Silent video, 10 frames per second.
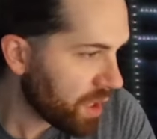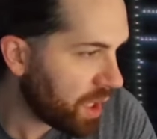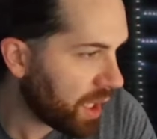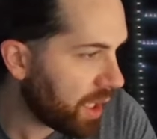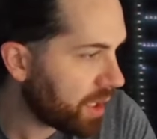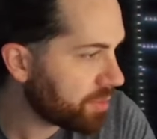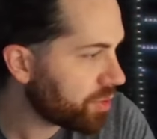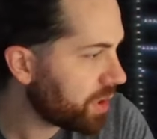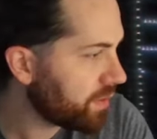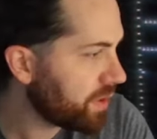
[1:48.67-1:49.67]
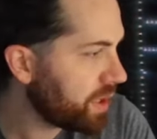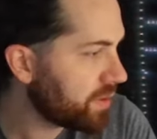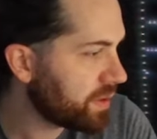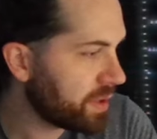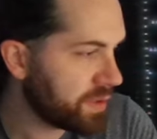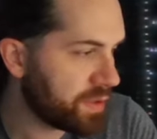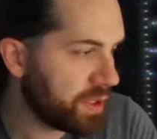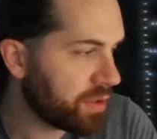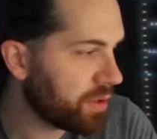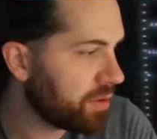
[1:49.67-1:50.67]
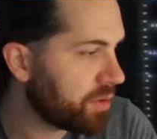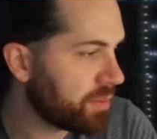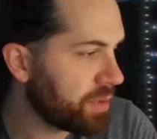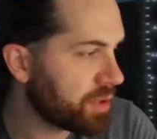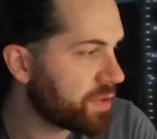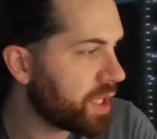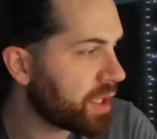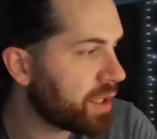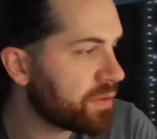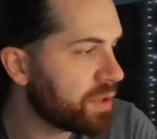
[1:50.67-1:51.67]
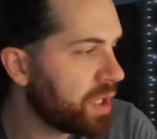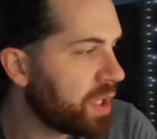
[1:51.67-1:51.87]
Translates it into C code in mere seconds,